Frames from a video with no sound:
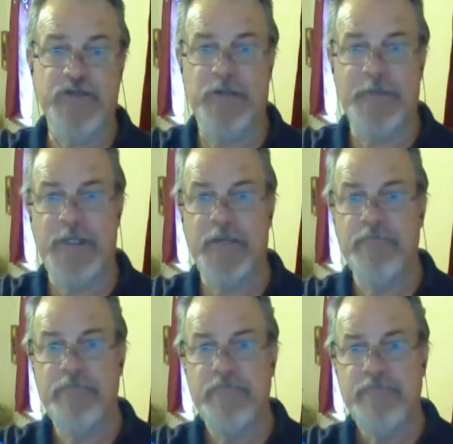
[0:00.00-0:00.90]
come
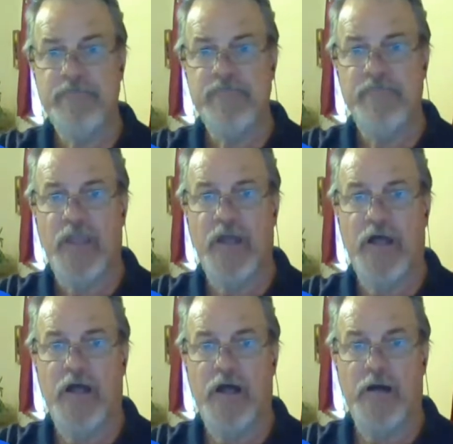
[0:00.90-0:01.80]
in,
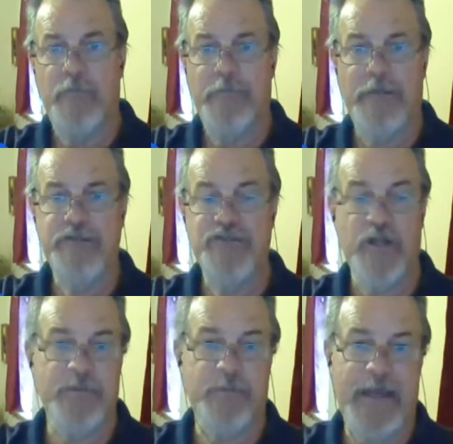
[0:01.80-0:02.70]
maybe
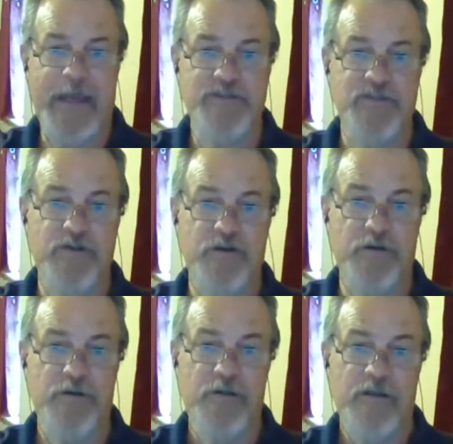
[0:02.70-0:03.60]
stump the
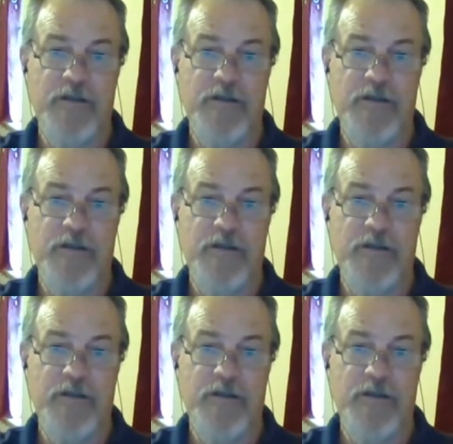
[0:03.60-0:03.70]
pastor.